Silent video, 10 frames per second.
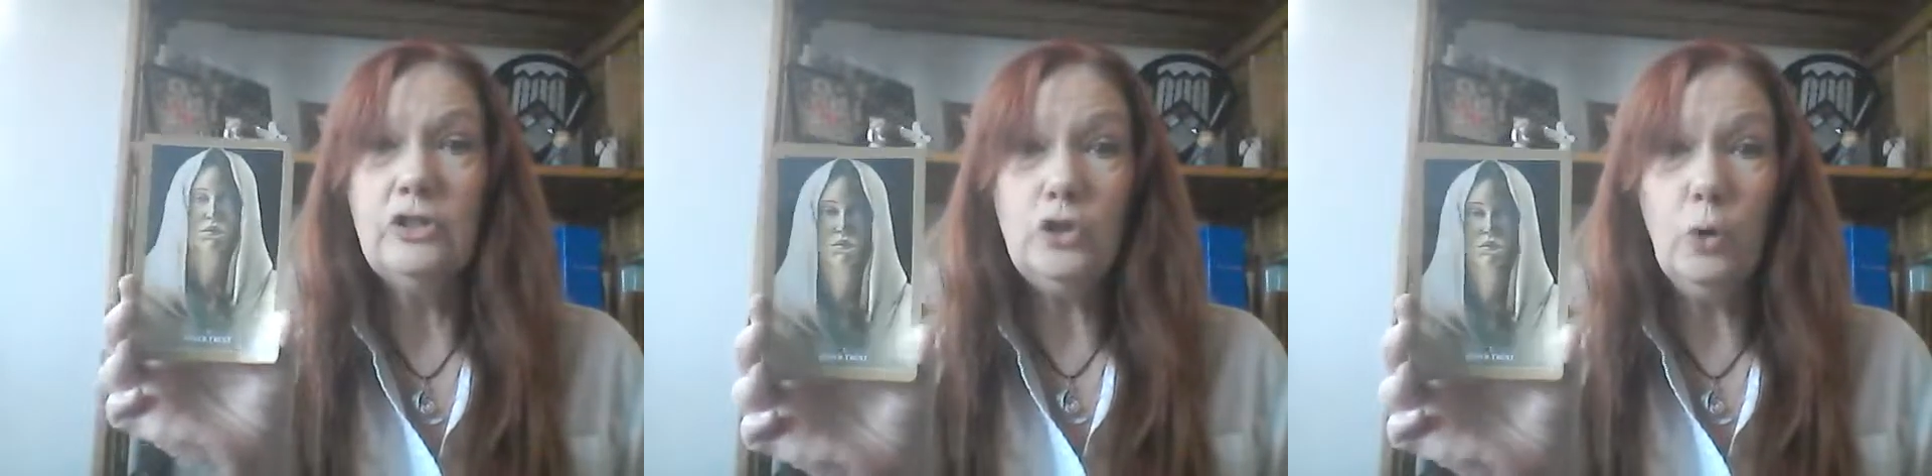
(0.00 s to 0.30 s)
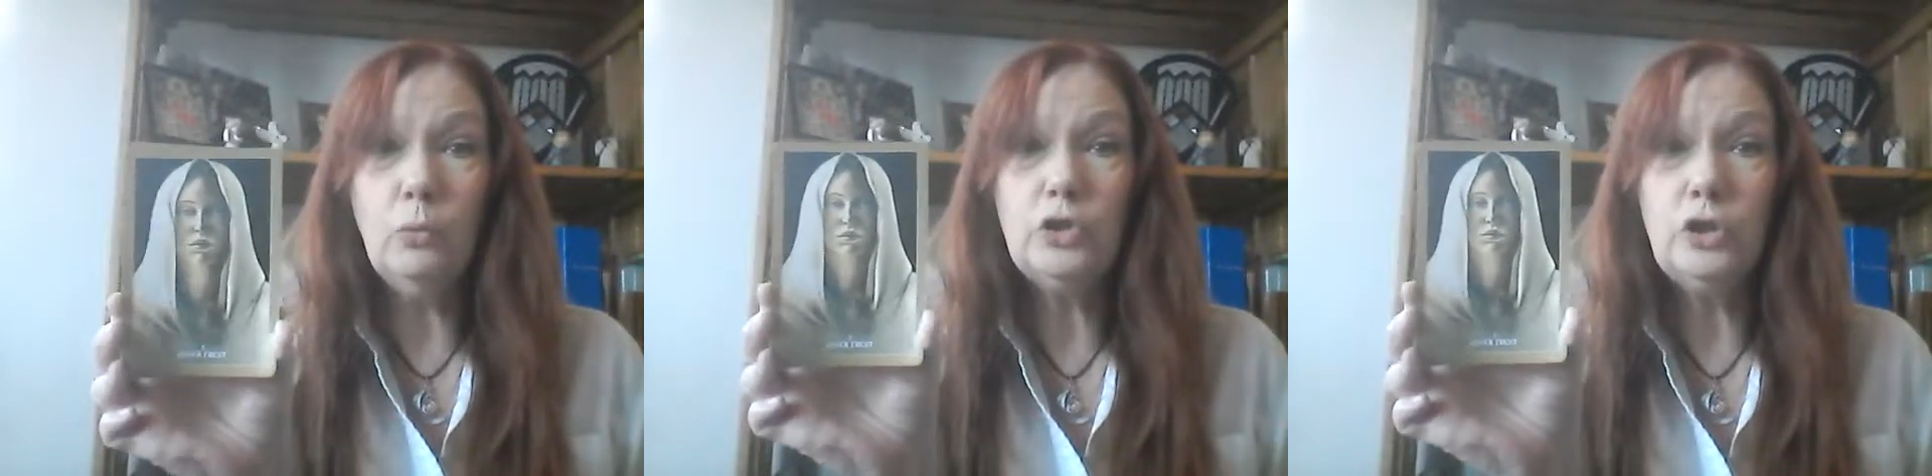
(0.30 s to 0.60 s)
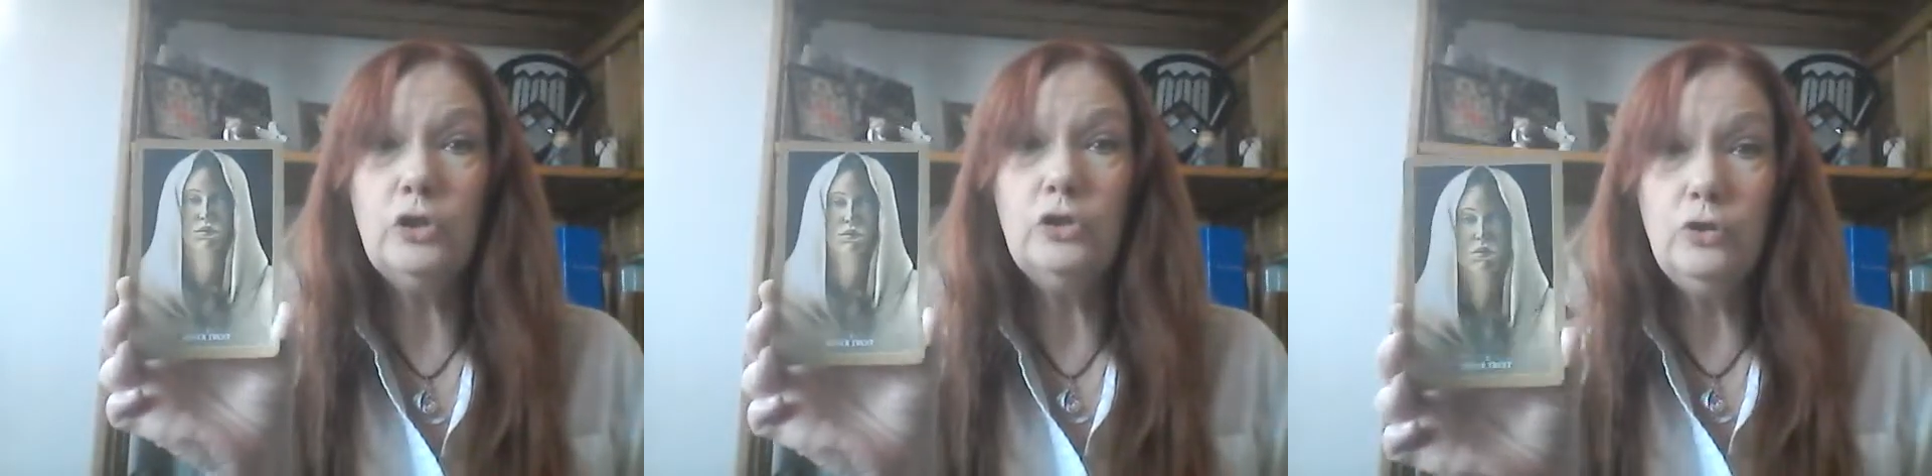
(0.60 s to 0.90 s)
Don't
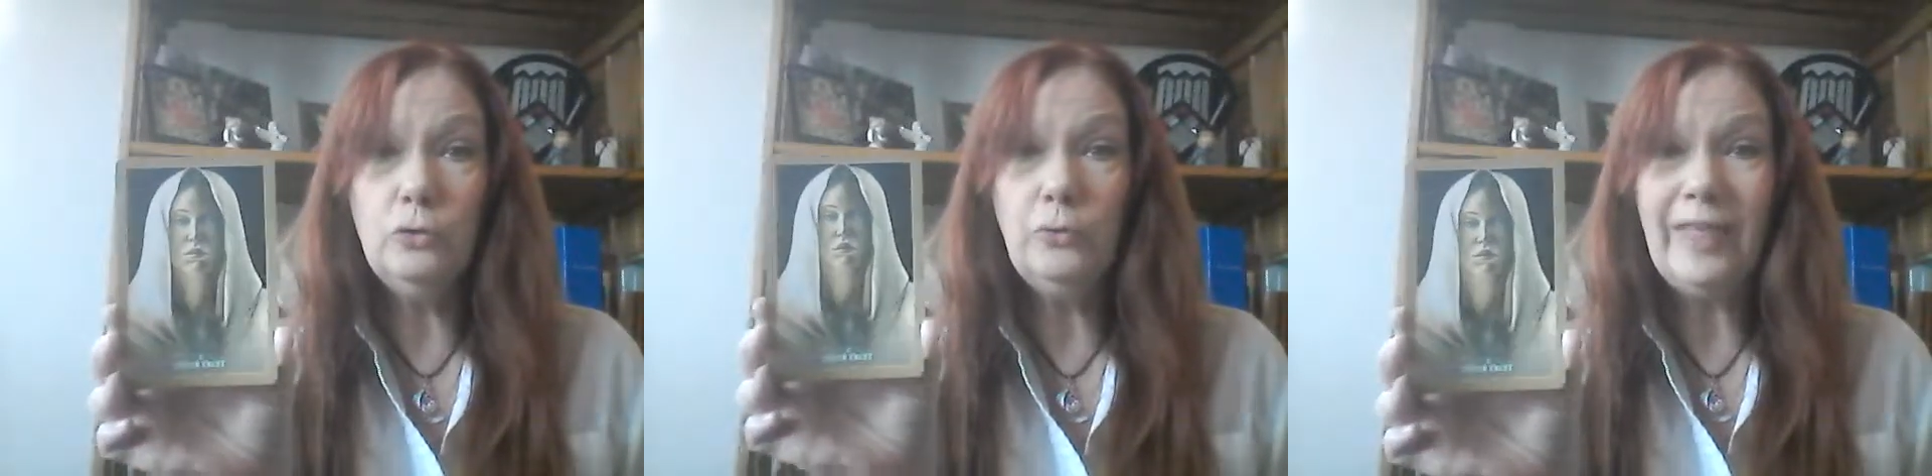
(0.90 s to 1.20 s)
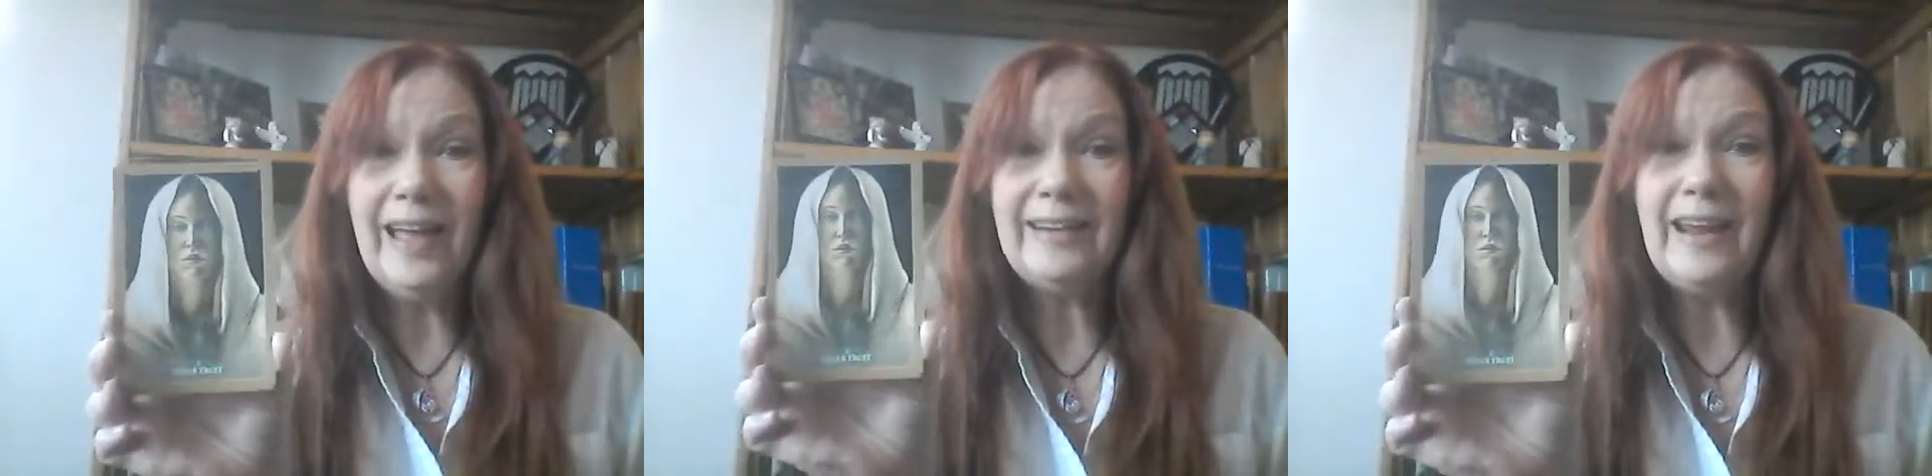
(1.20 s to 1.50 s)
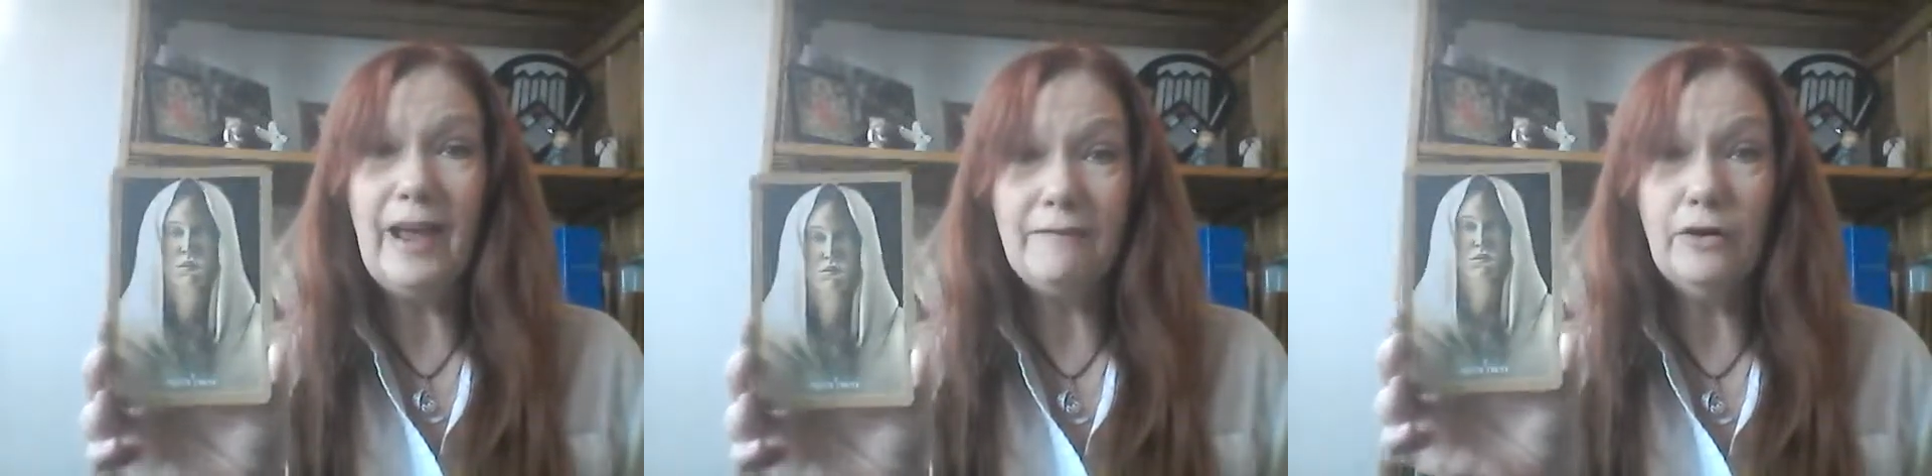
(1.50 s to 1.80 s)
do that
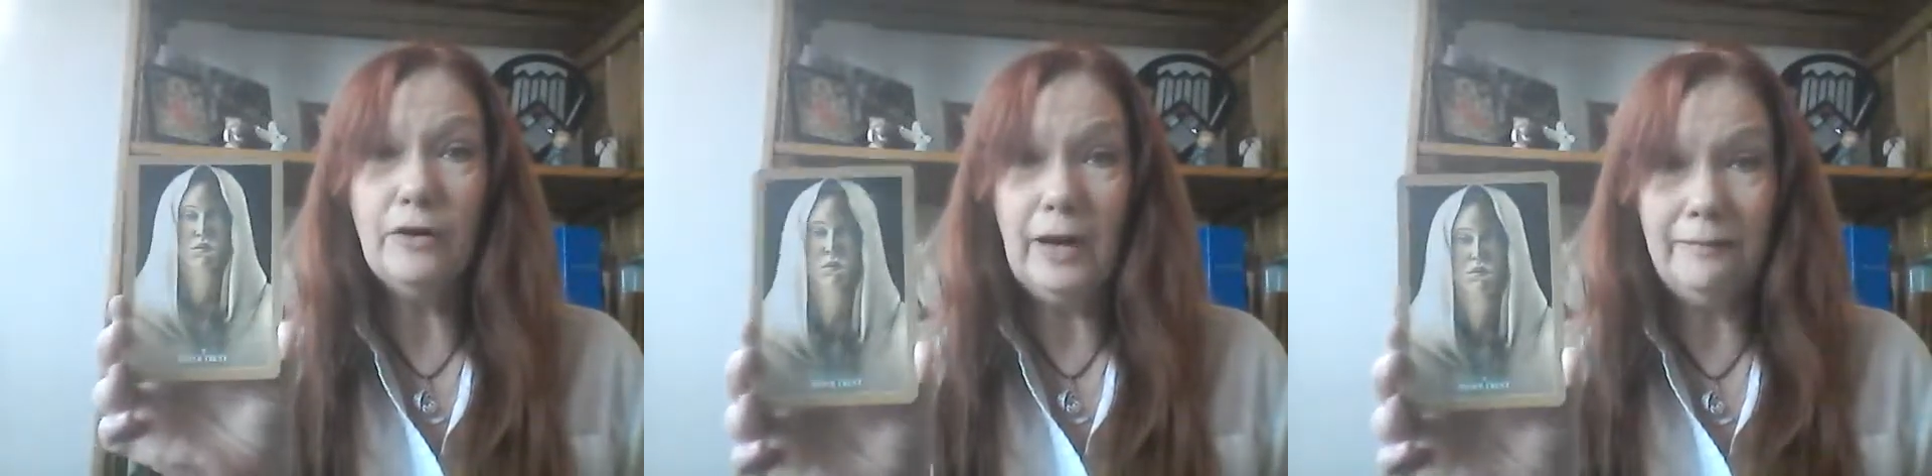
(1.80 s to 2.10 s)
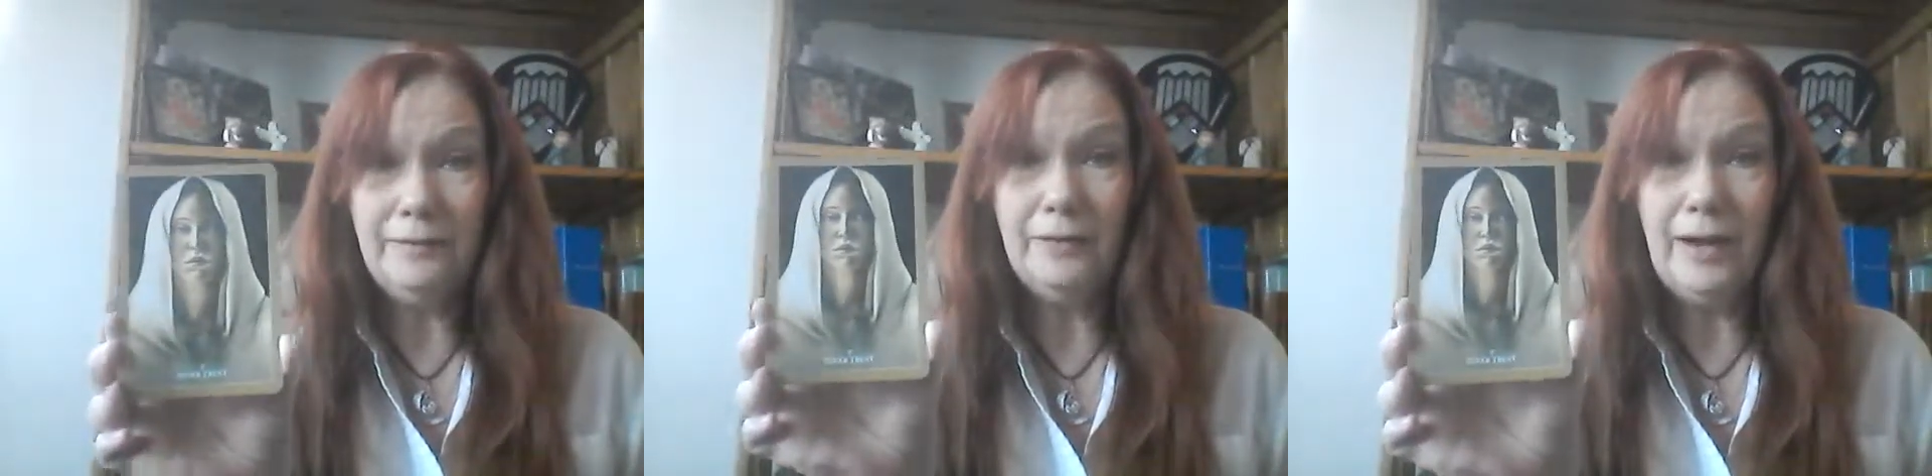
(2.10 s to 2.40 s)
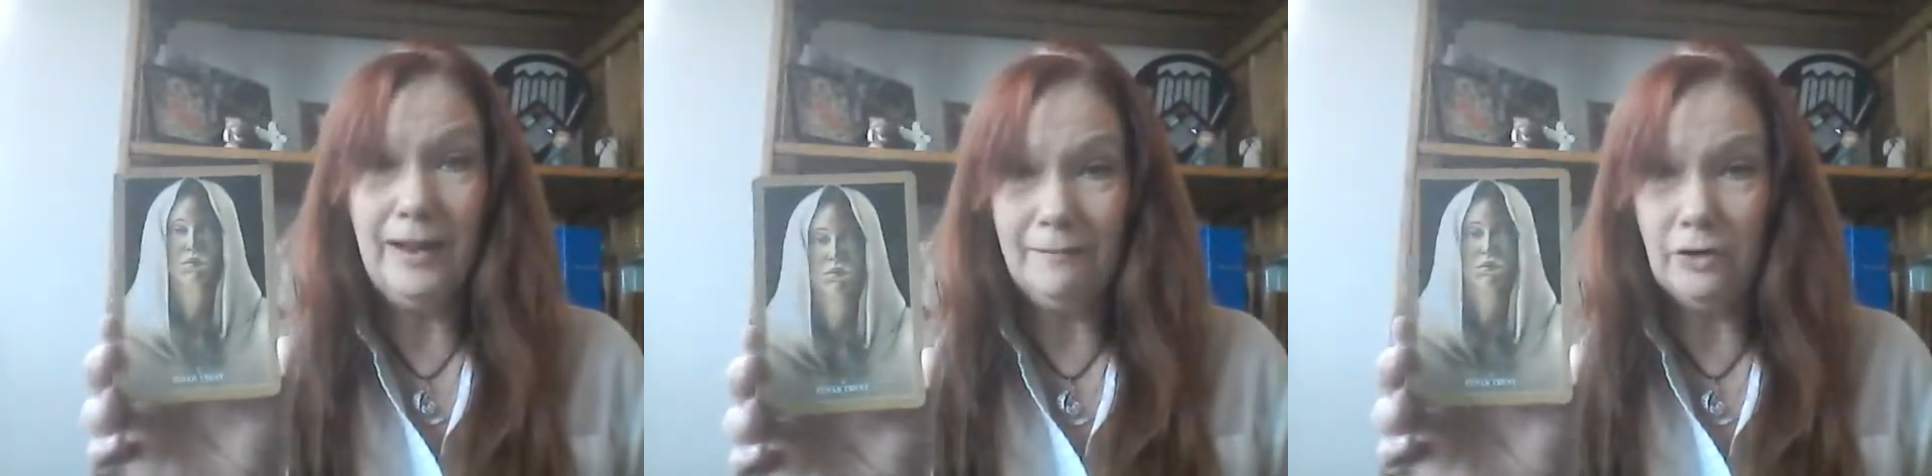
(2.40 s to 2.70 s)
ever, ever,
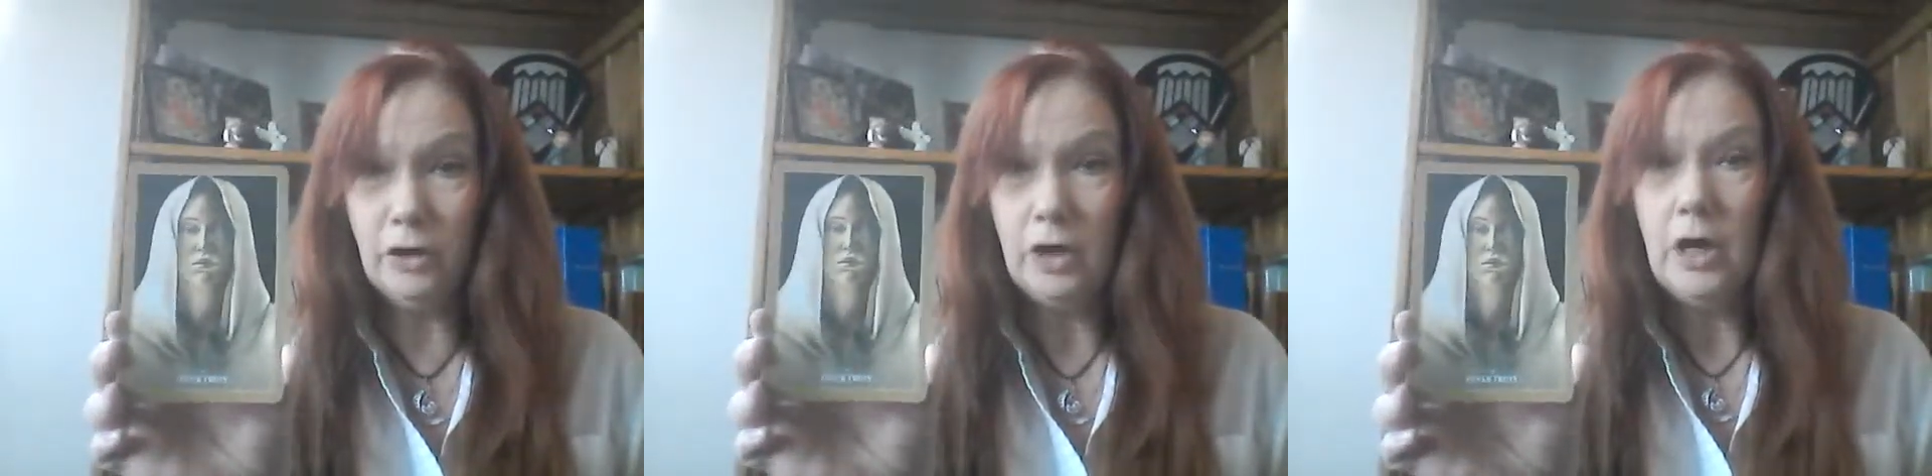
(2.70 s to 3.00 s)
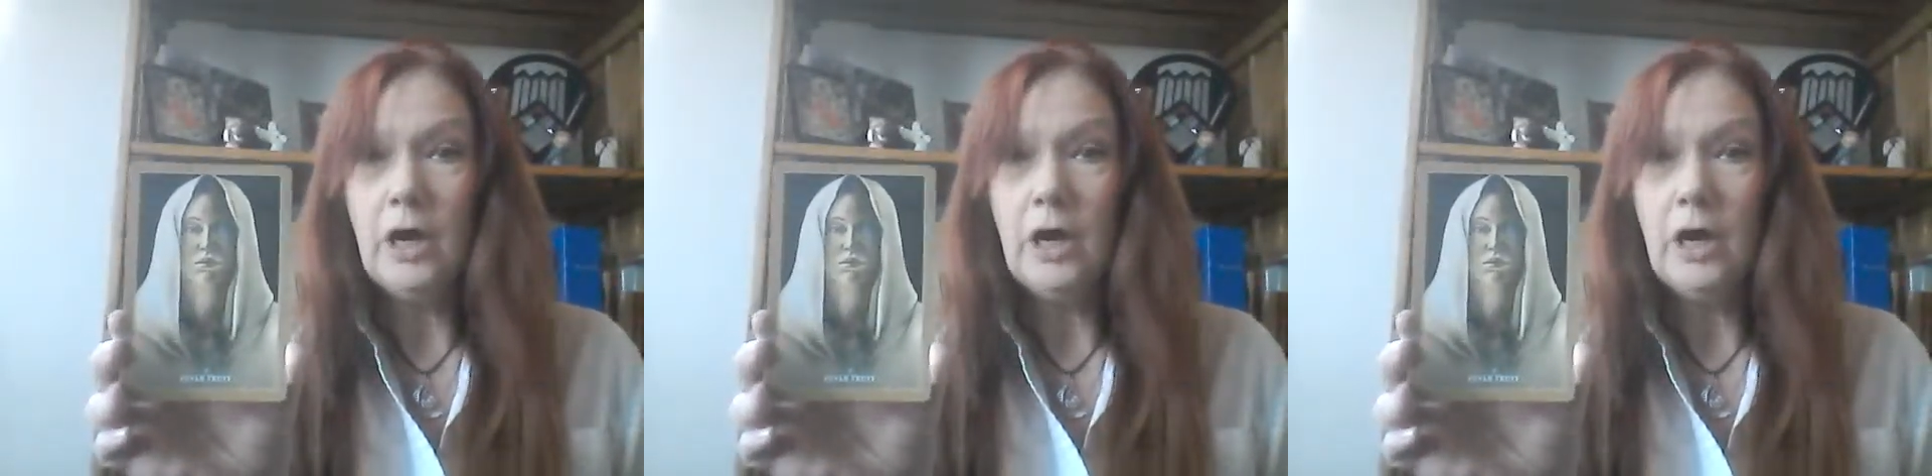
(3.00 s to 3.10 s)
ever.